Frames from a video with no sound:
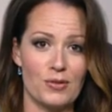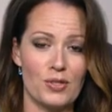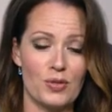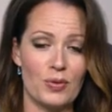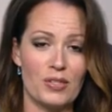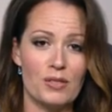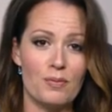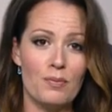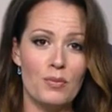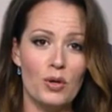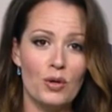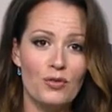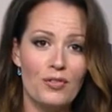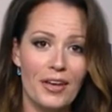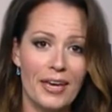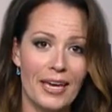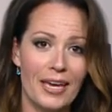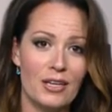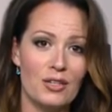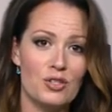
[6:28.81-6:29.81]
So it's
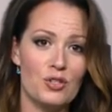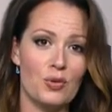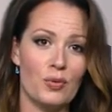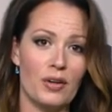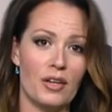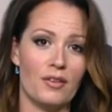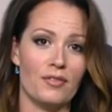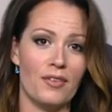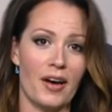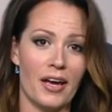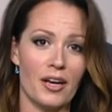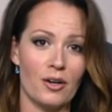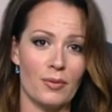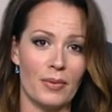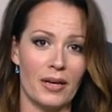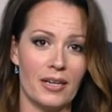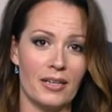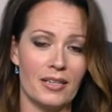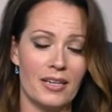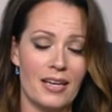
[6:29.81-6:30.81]
moving into an
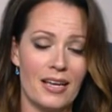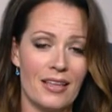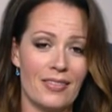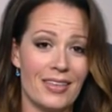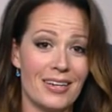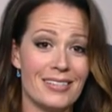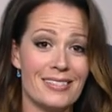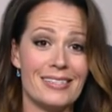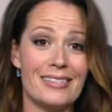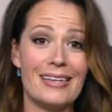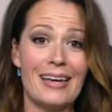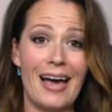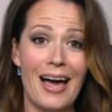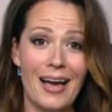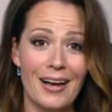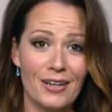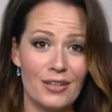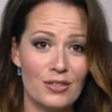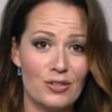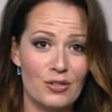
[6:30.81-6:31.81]
environment that is
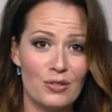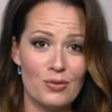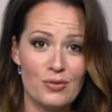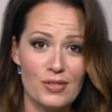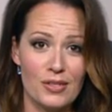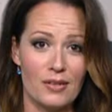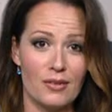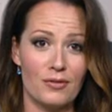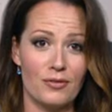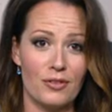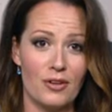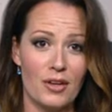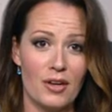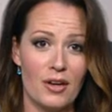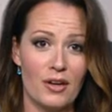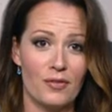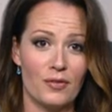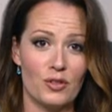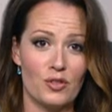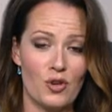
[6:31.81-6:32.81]
not conducive
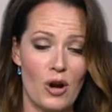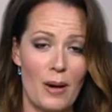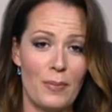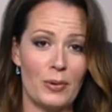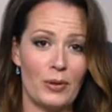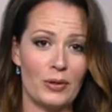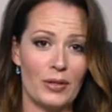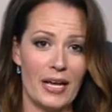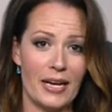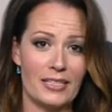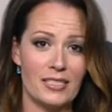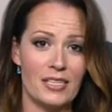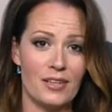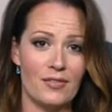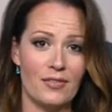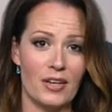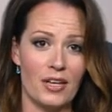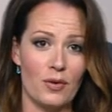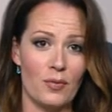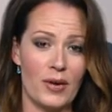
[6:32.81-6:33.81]
for tropical
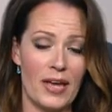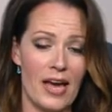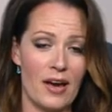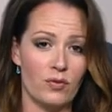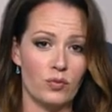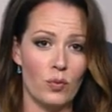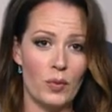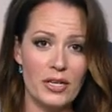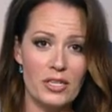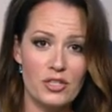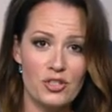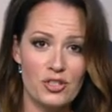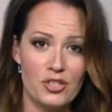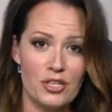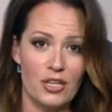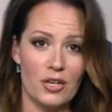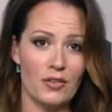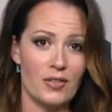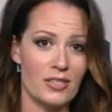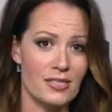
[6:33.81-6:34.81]
activity. We have wind
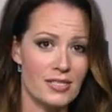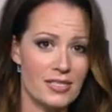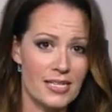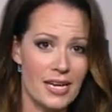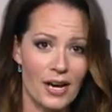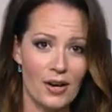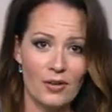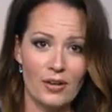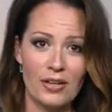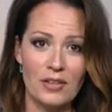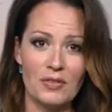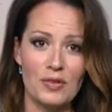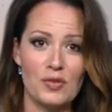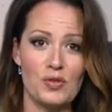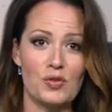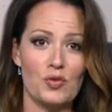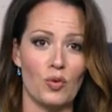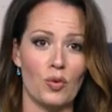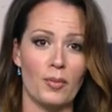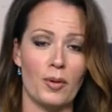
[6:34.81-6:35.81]
shear that's tearing the
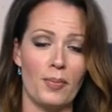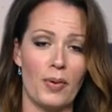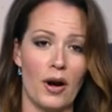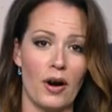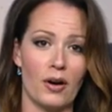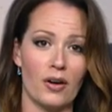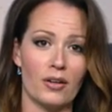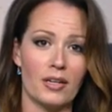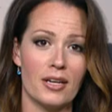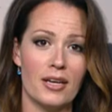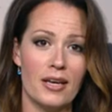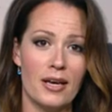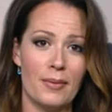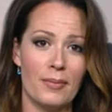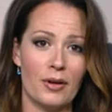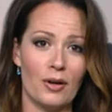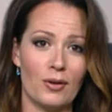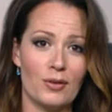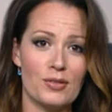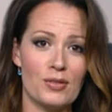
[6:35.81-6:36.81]
storm apart,
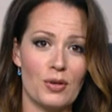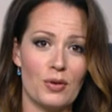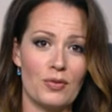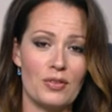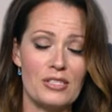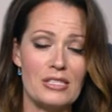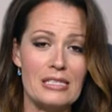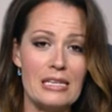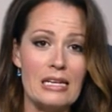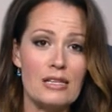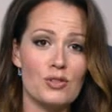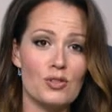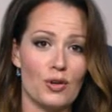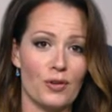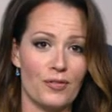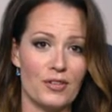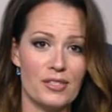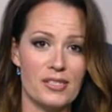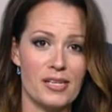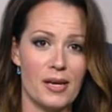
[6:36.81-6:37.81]
but also the sea
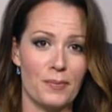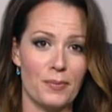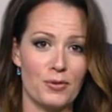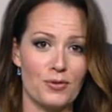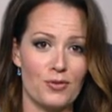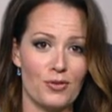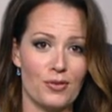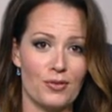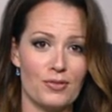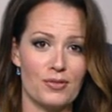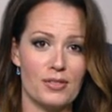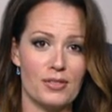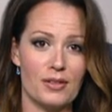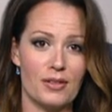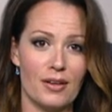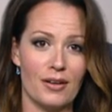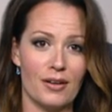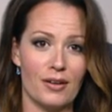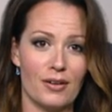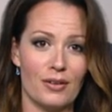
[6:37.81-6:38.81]
surface temperatures,
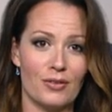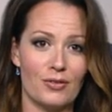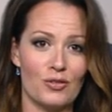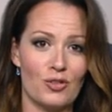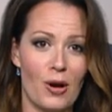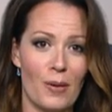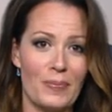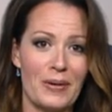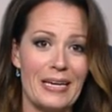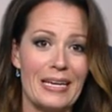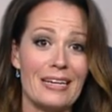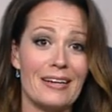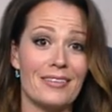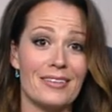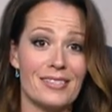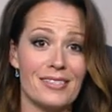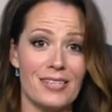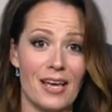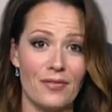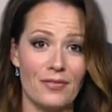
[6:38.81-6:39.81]
they're dropping into the
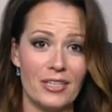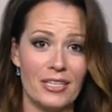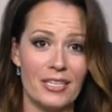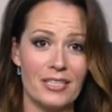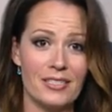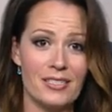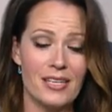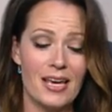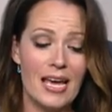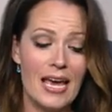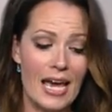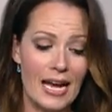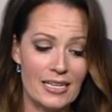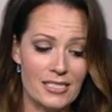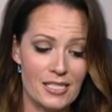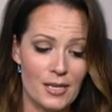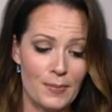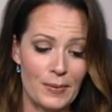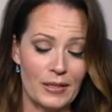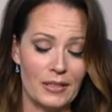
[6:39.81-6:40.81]
70s. And
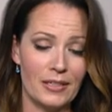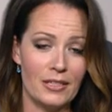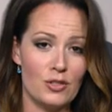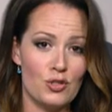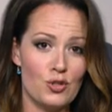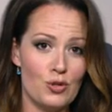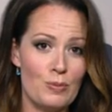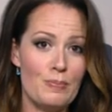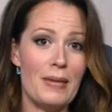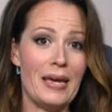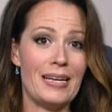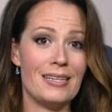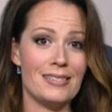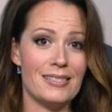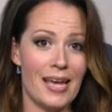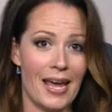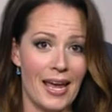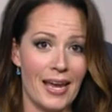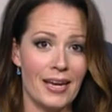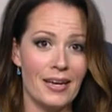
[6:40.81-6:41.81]
typically to
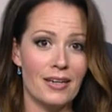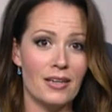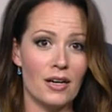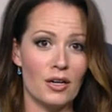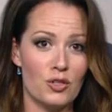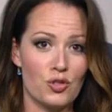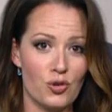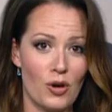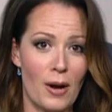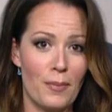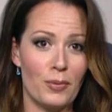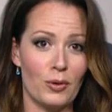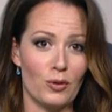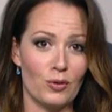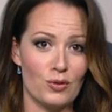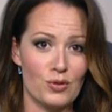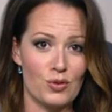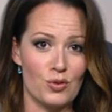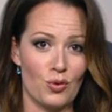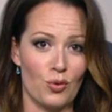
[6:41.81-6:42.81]
maintain a tropical
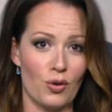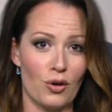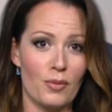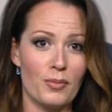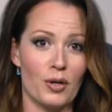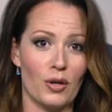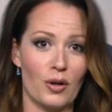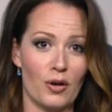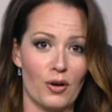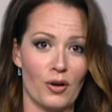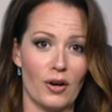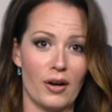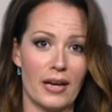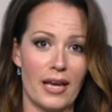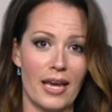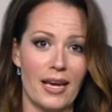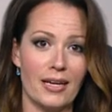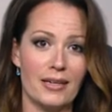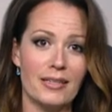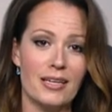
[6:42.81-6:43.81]
storm or a
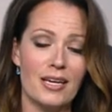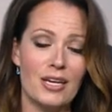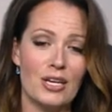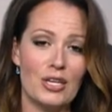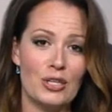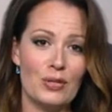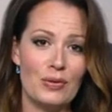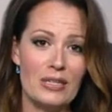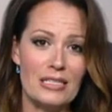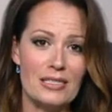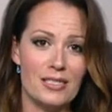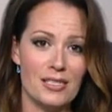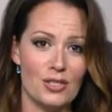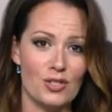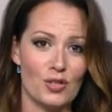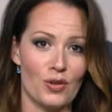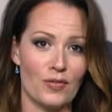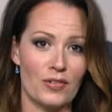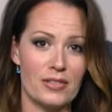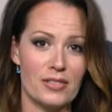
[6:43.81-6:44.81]
hurricane, you need sea
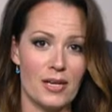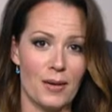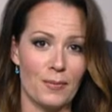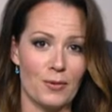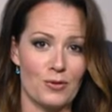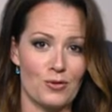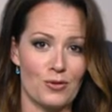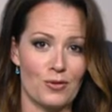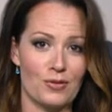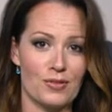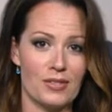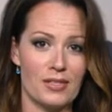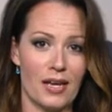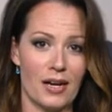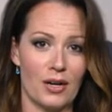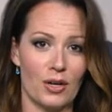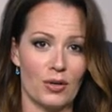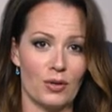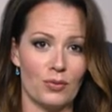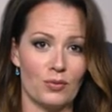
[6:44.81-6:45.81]
surface temperatures that
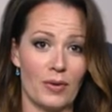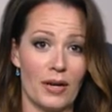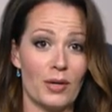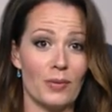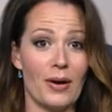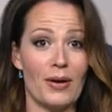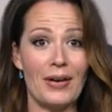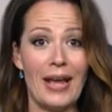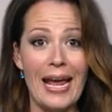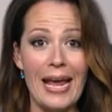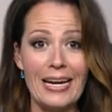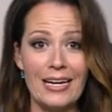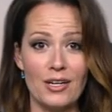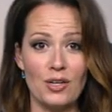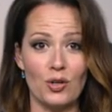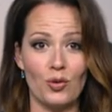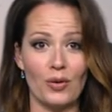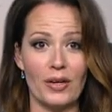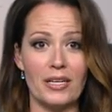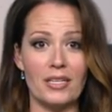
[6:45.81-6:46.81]
are right around 80
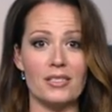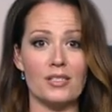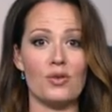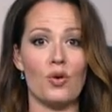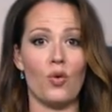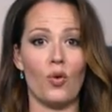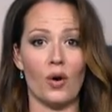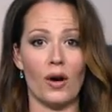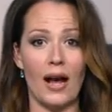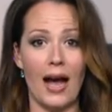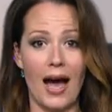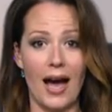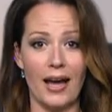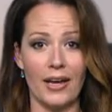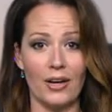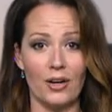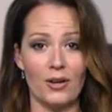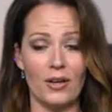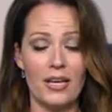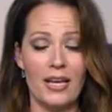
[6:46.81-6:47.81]
degrees or
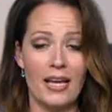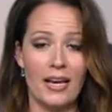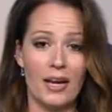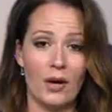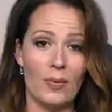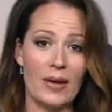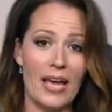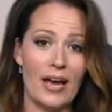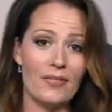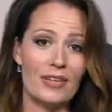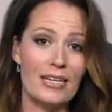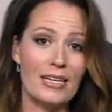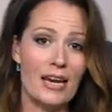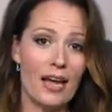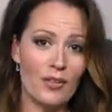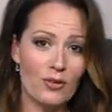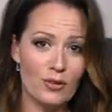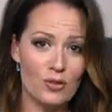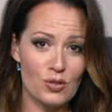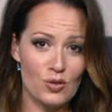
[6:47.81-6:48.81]
higher. Now we have
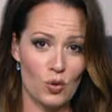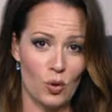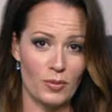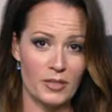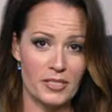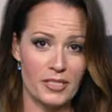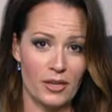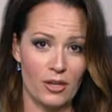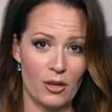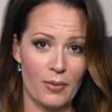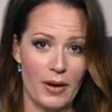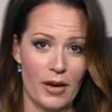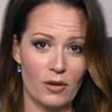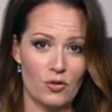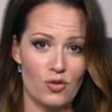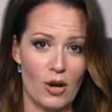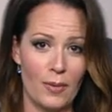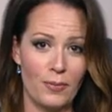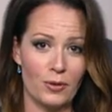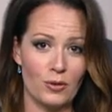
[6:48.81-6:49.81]
another storm to tell you about,
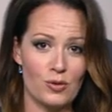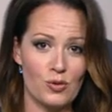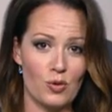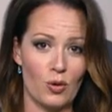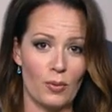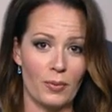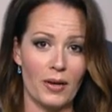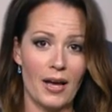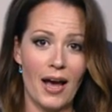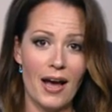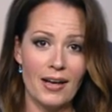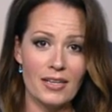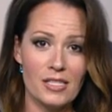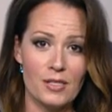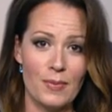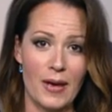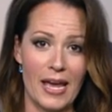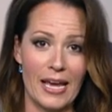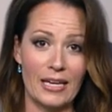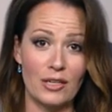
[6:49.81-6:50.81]
Tropical Storm
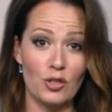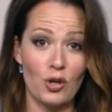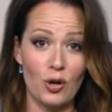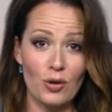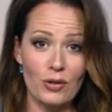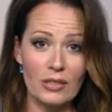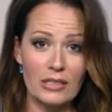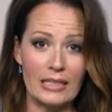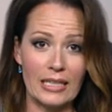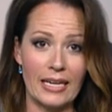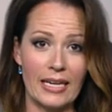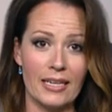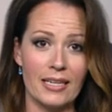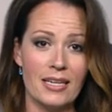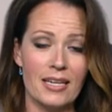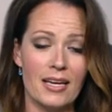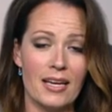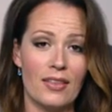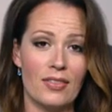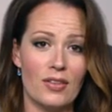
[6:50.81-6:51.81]
Cosme, and currently
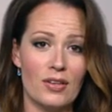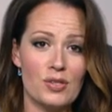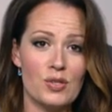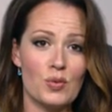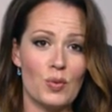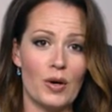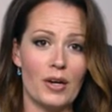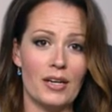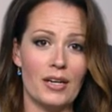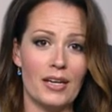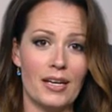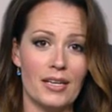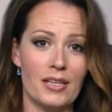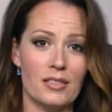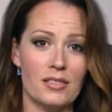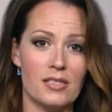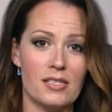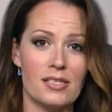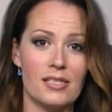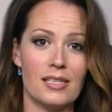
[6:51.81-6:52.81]
this one
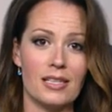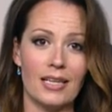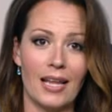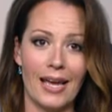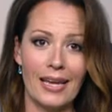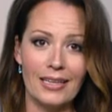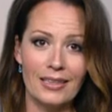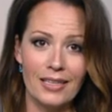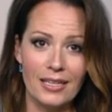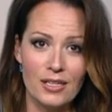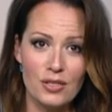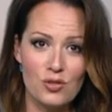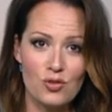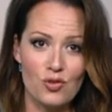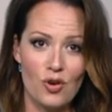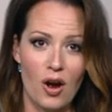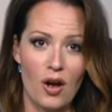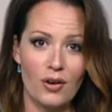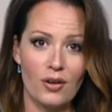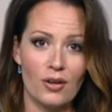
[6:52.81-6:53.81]
is slightly
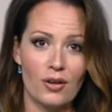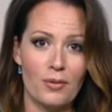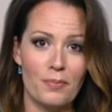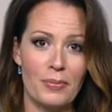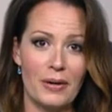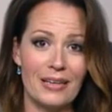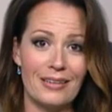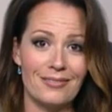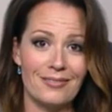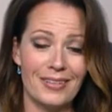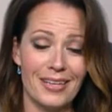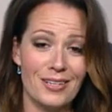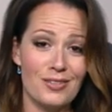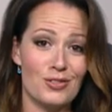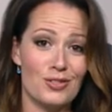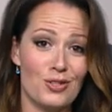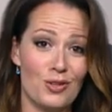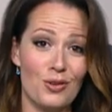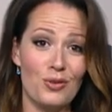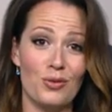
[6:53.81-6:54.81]
stronger, but it
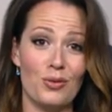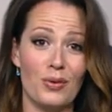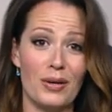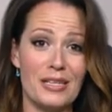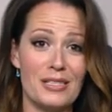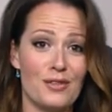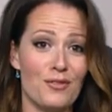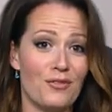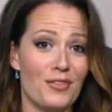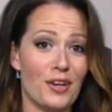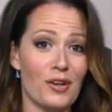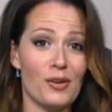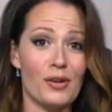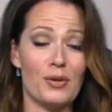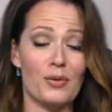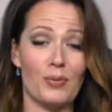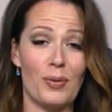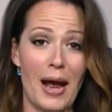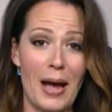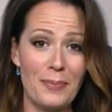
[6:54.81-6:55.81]
too is very
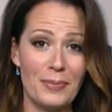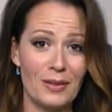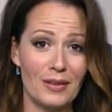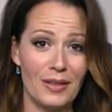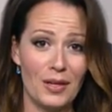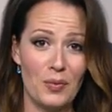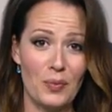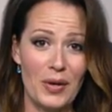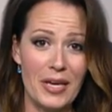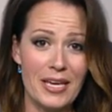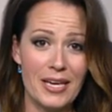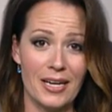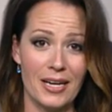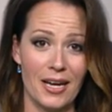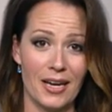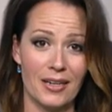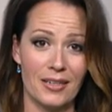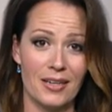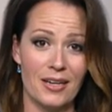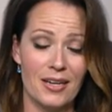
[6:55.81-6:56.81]
rapidly
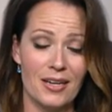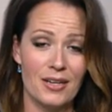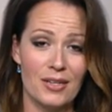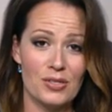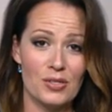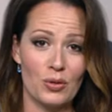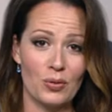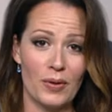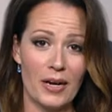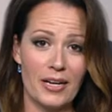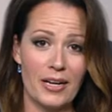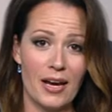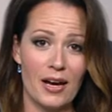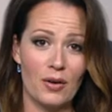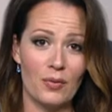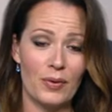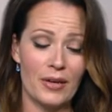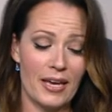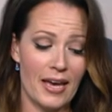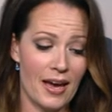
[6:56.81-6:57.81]
weakening. So right now
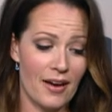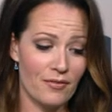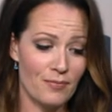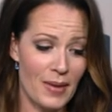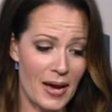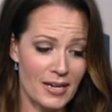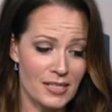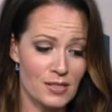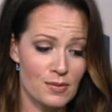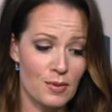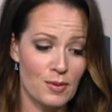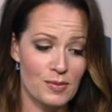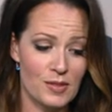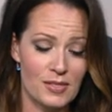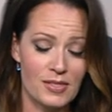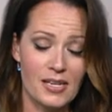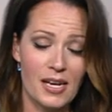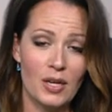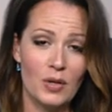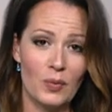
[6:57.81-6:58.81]
we have maximum
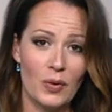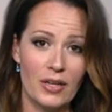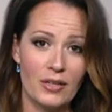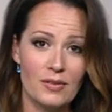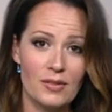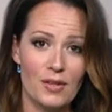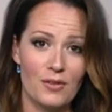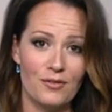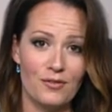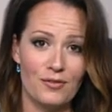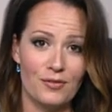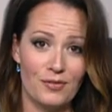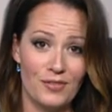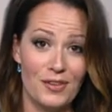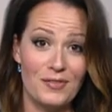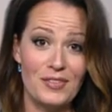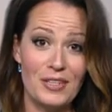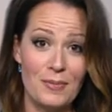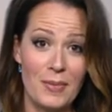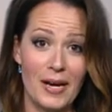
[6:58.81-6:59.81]
sustained winds of
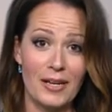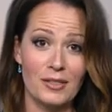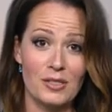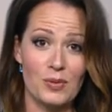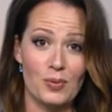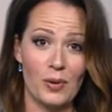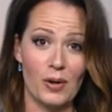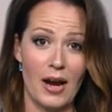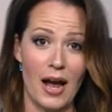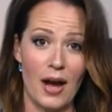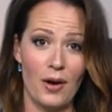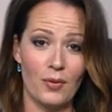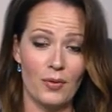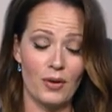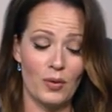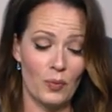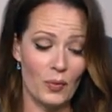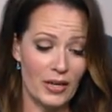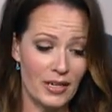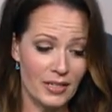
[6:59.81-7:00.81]
50 miles per hour.
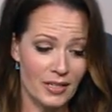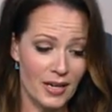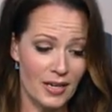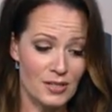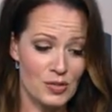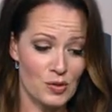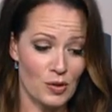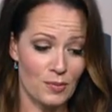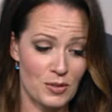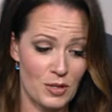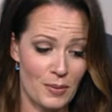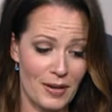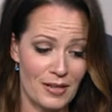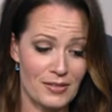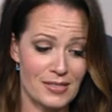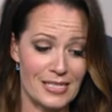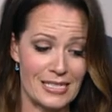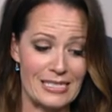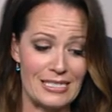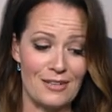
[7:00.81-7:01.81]
Wind gusts are about
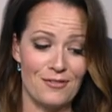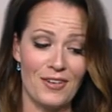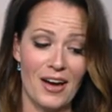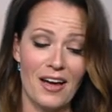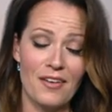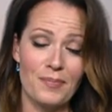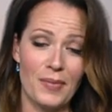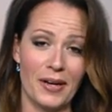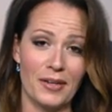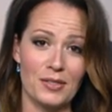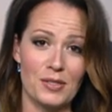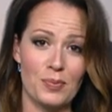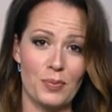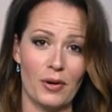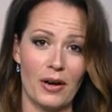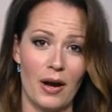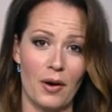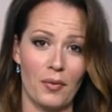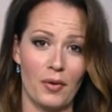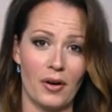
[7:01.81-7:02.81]
65 miles per
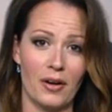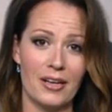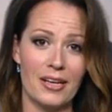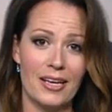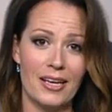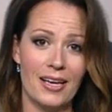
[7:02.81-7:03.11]
hour.